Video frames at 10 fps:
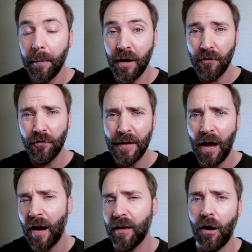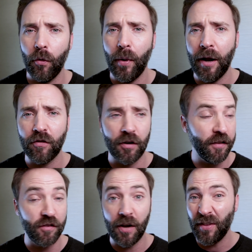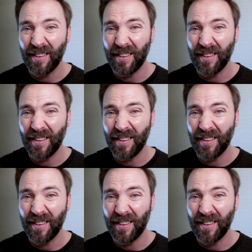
But enough of me hawking all the wares and all this stuff.